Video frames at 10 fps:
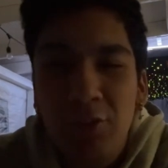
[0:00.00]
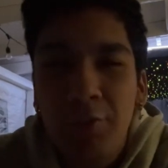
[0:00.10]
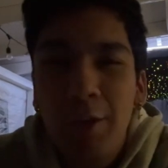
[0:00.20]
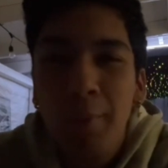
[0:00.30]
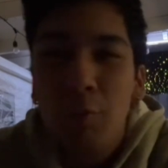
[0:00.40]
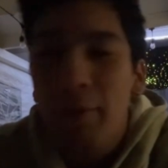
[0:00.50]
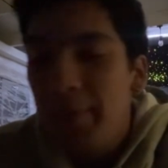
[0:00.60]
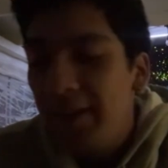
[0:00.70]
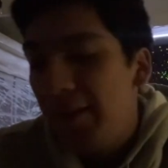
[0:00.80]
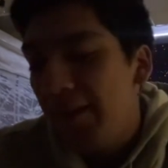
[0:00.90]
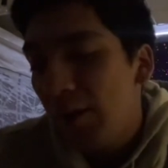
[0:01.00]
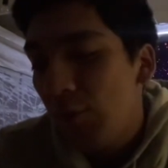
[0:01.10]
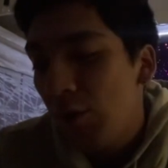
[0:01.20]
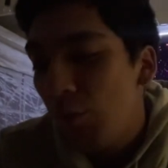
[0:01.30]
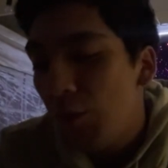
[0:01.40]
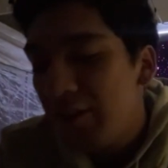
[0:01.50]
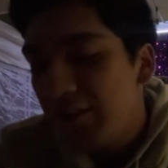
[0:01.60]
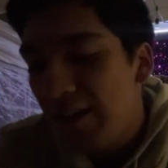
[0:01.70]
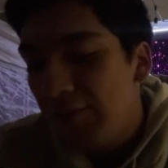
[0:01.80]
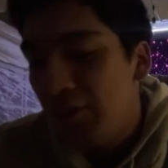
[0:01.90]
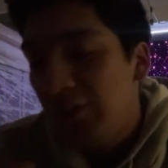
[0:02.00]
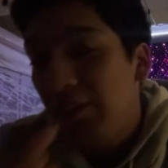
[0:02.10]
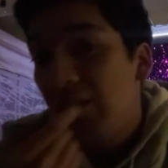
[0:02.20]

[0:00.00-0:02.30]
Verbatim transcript: Just tell me one minute. I'll, I'll watch it after